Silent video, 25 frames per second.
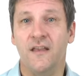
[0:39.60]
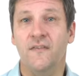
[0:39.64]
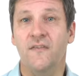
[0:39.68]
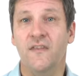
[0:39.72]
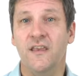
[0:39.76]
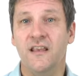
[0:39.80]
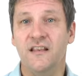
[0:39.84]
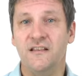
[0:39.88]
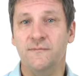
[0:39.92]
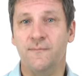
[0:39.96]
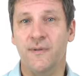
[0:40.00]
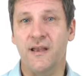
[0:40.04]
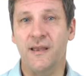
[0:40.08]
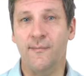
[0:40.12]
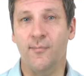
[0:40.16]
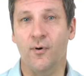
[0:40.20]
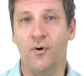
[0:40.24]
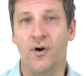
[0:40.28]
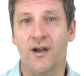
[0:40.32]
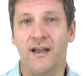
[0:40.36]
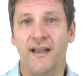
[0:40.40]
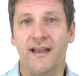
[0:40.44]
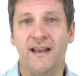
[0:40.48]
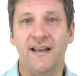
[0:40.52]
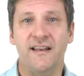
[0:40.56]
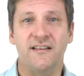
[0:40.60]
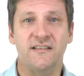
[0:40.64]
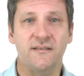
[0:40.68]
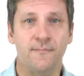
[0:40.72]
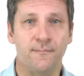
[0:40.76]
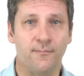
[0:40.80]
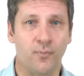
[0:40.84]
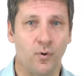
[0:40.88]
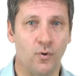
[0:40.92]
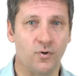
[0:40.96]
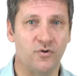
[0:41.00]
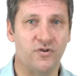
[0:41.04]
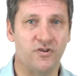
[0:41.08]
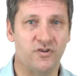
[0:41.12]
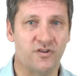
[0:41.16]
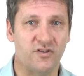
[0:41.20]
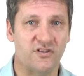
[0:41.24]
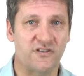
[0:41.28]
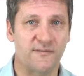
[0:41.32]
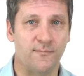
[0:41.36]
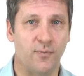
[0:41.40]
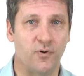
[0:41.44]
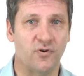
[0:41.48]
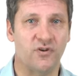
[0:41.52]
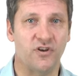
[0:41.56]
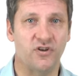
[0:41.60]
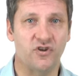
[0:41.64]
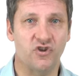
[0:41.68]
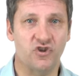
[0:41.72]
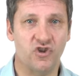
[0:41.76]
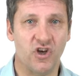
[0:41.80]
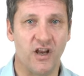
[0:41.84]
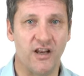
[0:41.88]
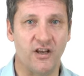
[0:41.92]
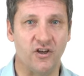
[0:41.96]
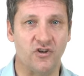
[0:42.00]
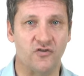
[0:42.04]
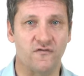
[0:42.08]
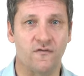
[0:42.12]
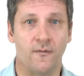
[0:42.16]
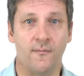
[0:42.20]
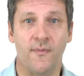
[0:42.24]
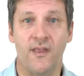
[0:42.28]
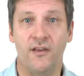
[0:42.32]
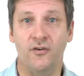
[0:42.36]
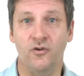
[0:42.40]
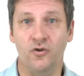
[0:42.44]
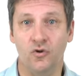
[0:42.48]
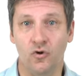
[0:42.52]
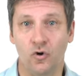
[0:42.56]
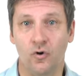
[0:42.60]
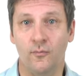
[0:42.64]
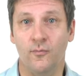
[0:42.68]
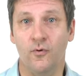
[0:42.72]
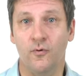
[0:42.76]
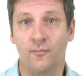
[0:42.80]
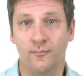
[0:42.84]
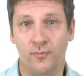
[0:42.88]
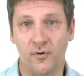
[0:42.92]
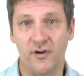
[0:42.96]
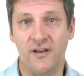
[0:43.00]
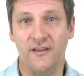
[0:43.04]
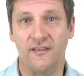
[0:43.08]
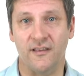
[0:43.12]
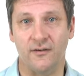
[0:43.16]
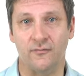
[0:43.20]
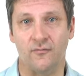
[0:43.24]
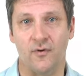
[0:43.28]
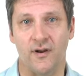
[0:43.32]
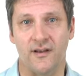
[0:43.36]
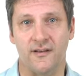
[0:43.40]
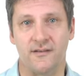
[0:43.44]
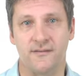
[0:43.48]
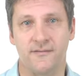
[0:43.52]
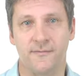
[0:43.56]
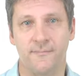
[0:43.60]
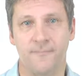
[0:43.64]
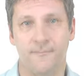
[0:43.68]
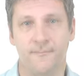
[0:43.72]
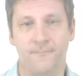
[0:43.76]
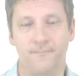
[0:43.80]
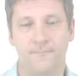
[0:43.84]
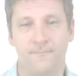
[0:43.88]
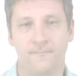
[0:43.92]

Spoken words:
In these people, it is important to spot a change from their normal breathing rate.